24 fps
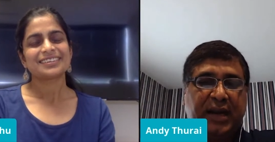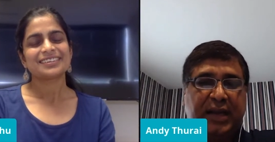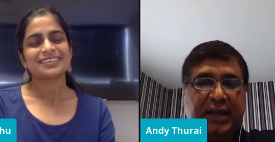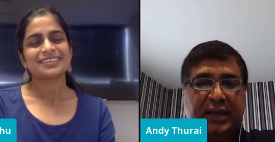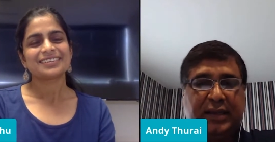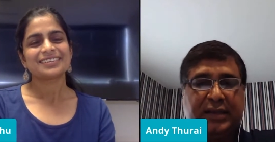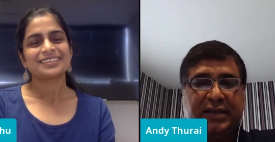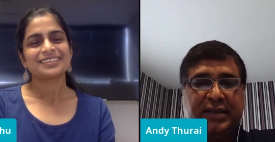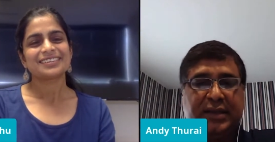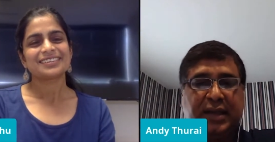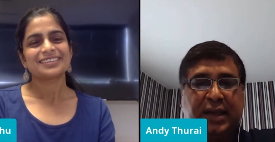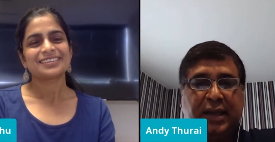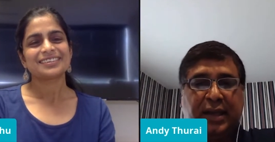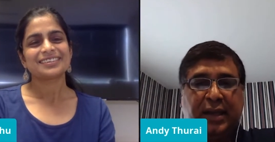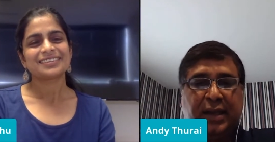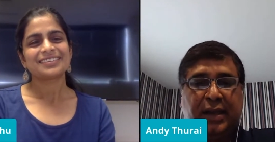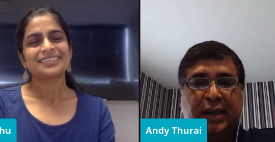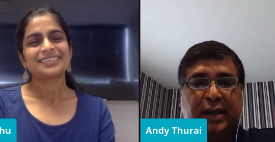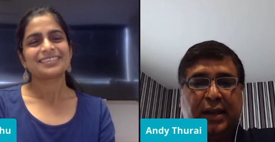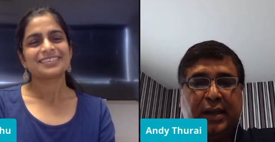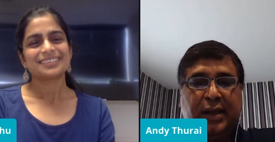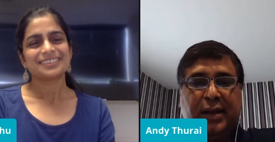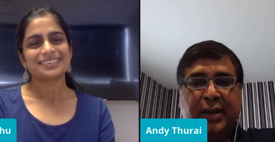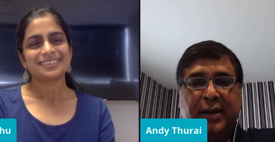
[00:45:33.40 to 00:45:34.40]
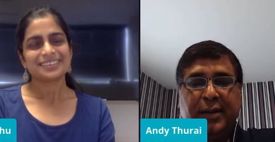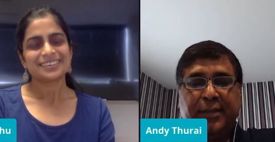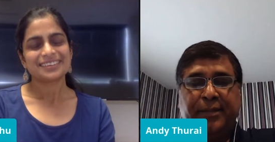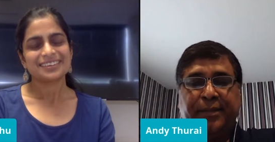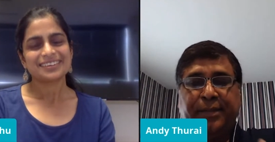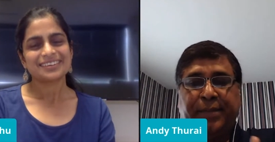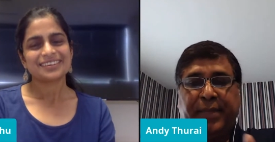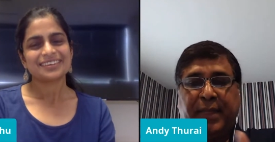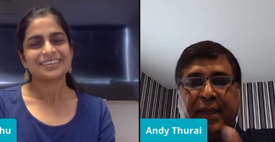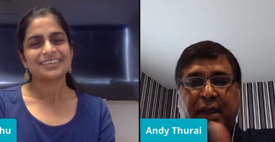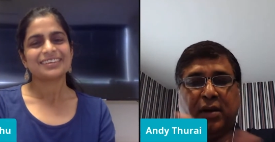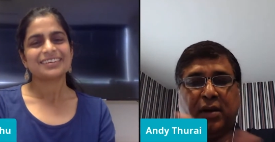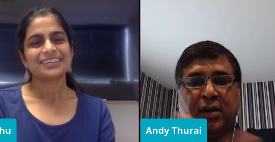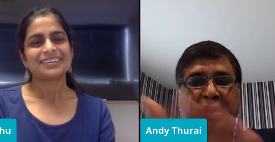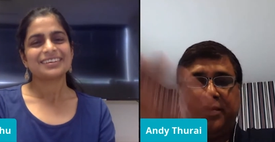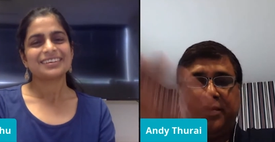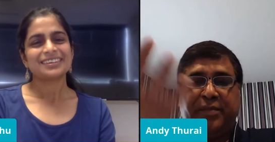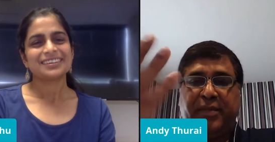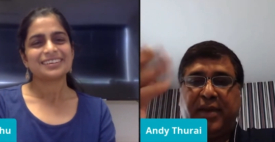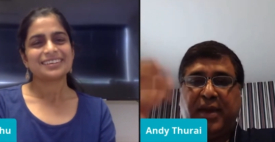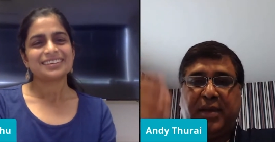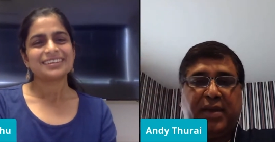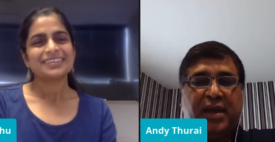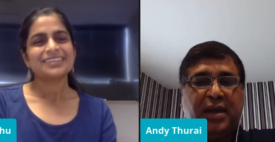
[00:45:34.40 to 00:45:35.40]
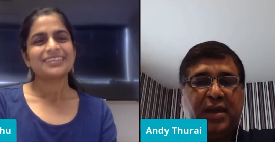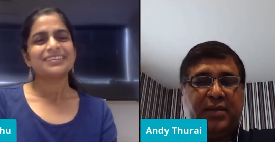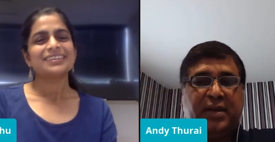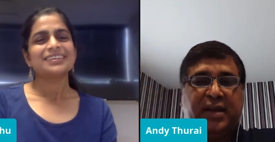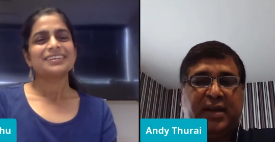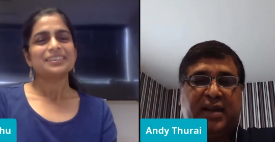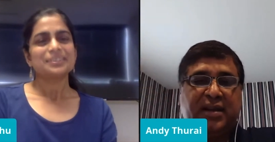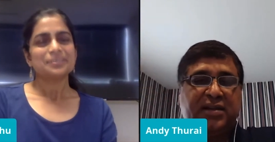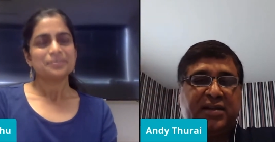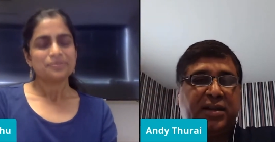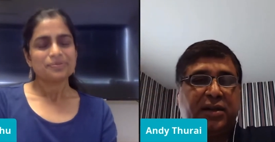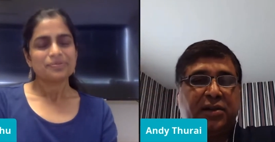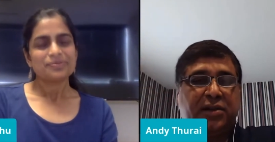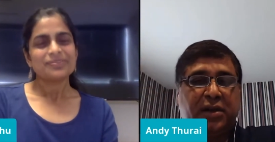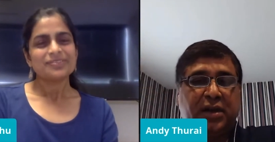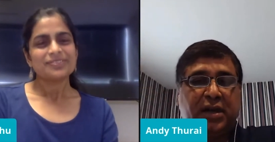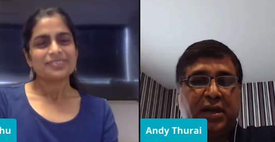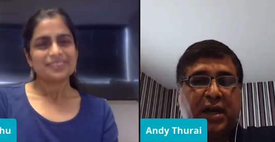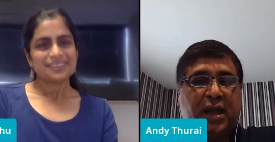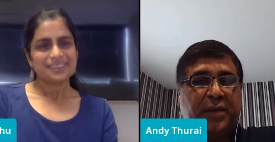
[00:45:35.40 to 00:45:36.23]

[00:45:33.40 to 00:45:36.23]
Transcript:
Speaker 1: else. Um, you know, may be able to execute it.